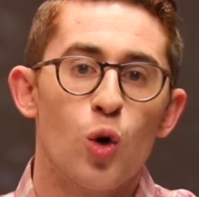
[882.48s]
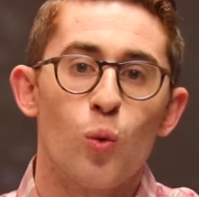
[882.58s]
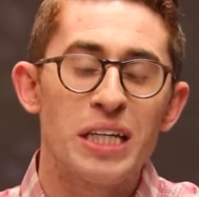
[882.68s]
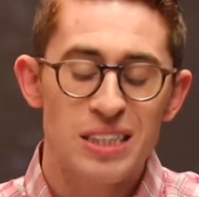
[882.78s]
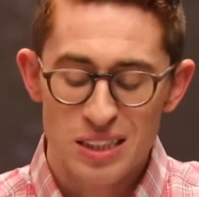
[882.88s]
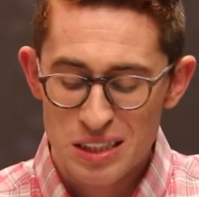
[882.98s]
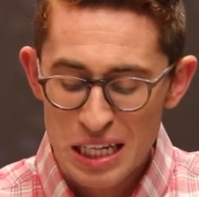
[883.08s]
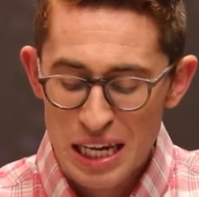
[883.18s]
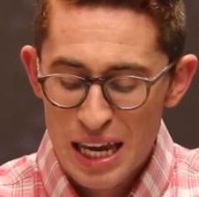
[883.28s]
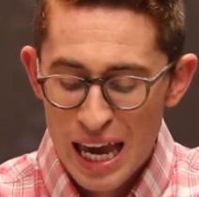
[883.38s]
we
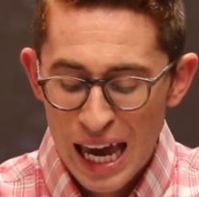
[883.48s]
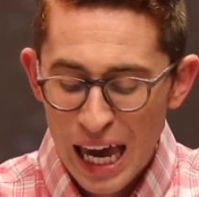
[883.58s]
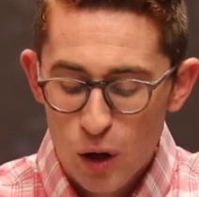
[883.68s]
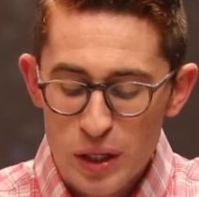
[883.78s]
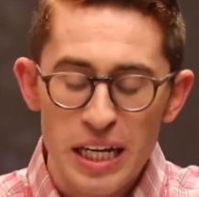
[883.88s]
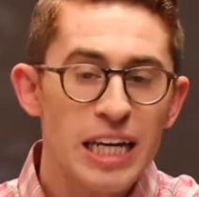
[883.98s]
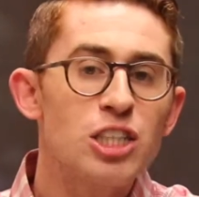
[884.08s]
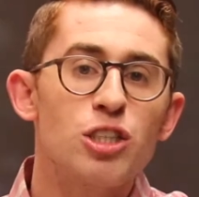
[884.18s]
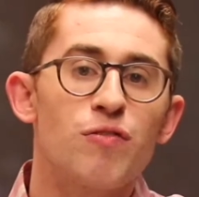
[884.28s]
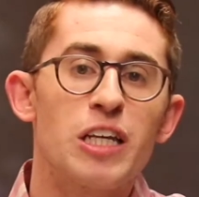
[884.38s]
see how
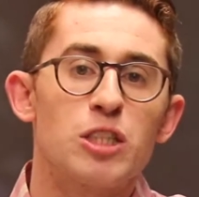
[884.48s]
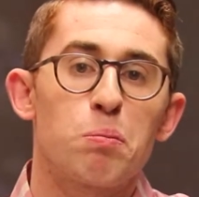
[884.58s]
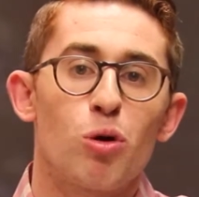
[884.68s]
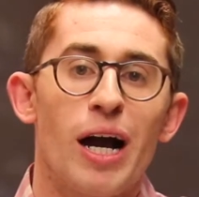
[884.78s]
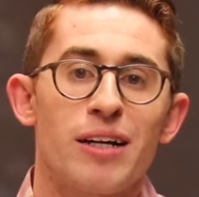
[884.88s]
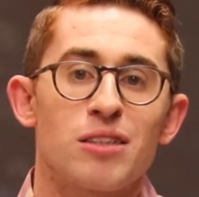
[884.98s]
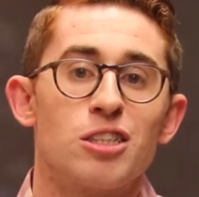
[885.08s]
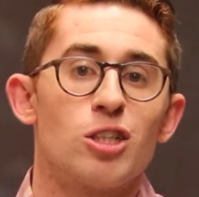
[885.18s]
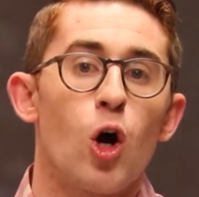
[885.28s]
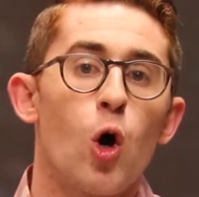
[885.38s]
each of these
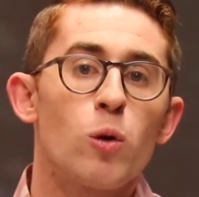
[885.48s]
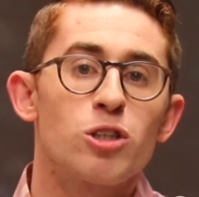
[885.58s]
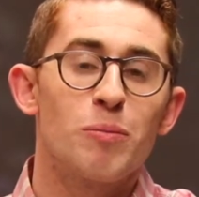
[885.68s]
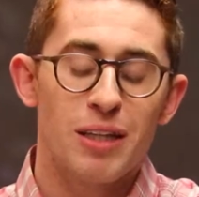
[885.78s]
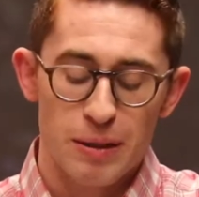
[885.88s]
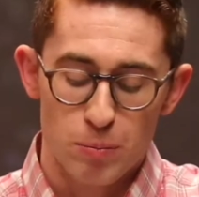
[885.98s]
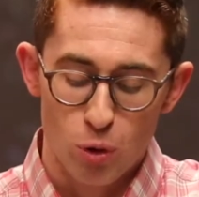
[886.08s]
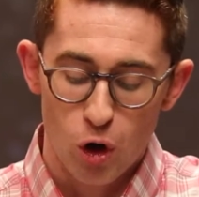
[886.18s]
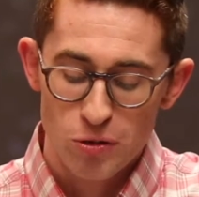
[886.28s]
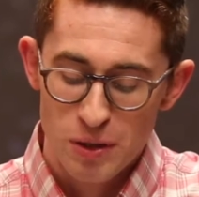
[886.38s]
practices ultimately
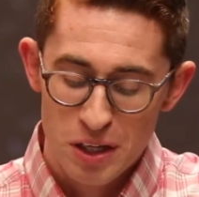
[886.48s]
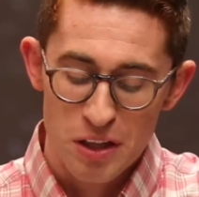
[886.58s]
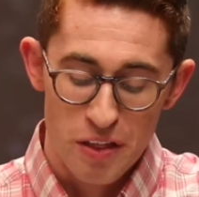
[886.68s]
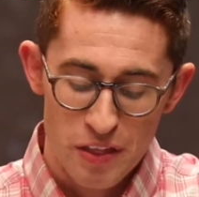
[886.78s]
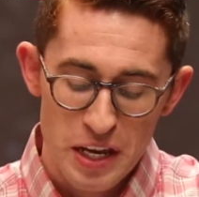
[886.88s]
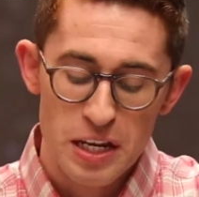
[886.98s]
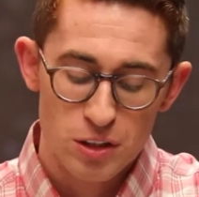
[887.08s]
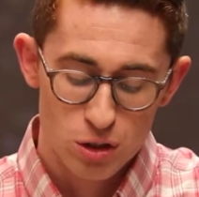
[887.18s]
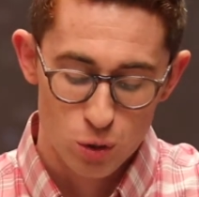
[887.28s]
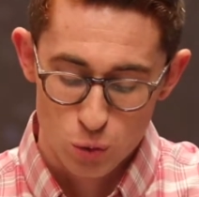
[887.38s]
brought
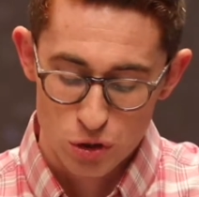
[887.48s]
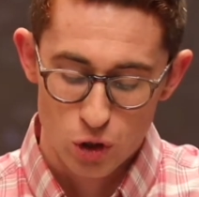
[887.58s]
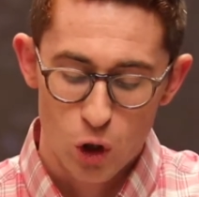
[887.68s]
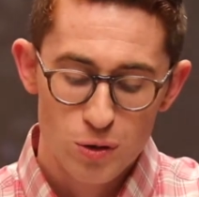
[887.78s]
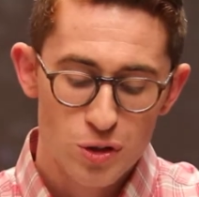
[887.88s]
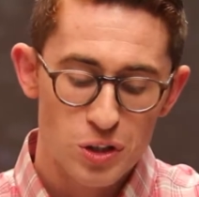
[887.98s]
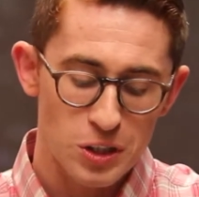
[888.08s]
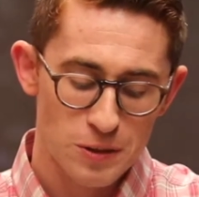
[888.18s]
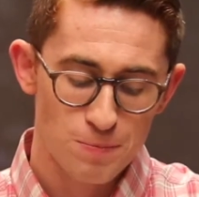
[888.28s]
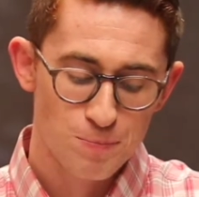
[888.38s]
these
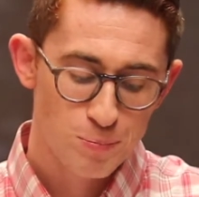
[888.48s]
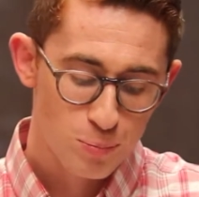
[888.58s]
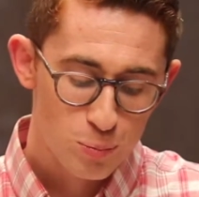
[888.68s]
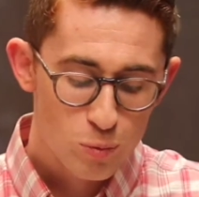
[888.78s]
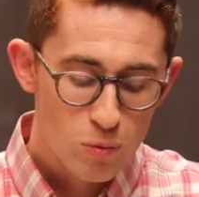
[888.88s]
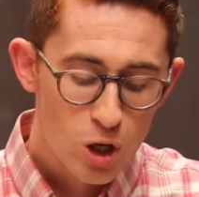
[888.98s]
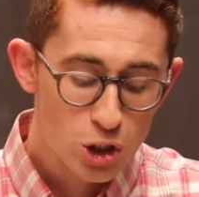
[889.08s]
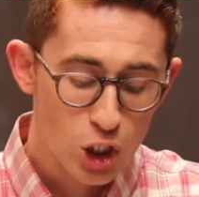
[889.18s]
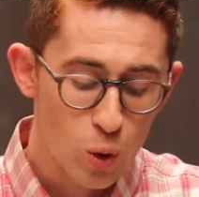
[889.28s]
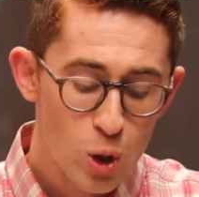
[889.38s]
results.
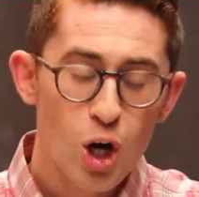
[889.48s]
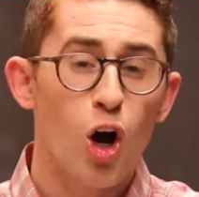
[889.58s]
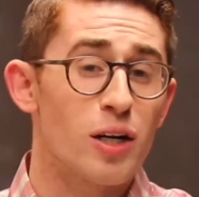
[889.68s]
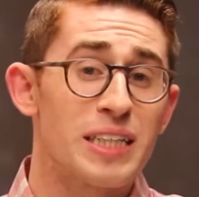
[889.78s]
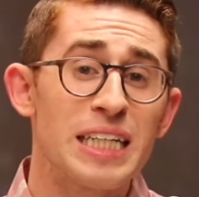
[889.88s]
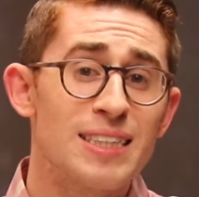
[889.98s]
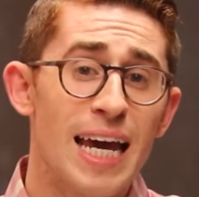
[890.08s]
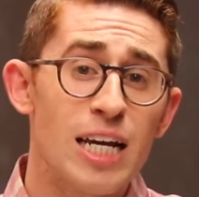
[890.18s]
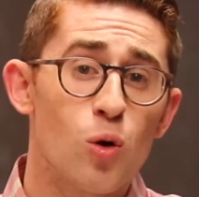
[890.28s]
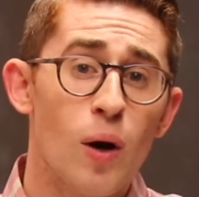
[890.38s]
So our key
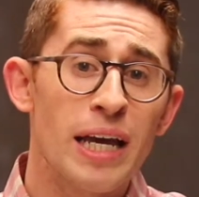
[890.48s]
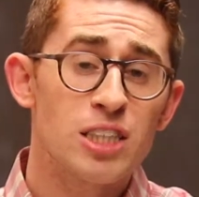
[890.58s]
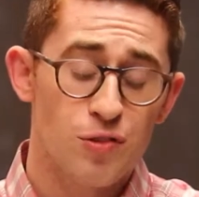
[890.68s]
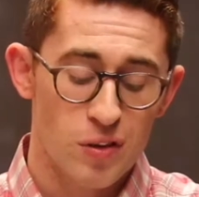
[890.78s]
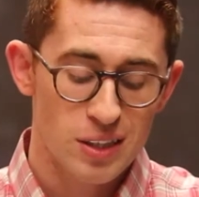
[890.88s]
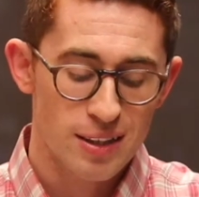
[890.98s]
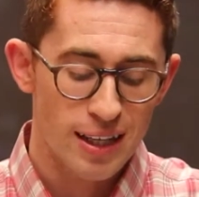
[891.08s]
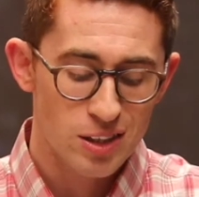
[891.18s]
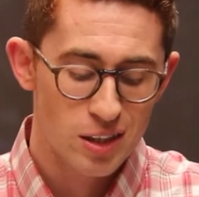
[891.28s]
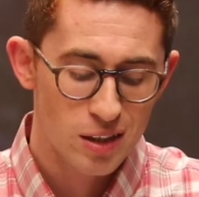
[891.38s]
takeaways for this
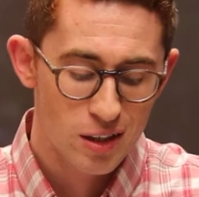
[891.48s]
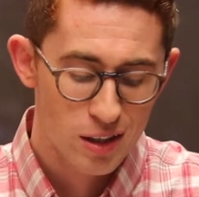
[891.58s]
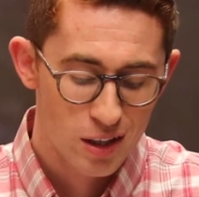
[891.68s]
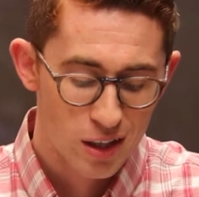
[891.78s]
lesson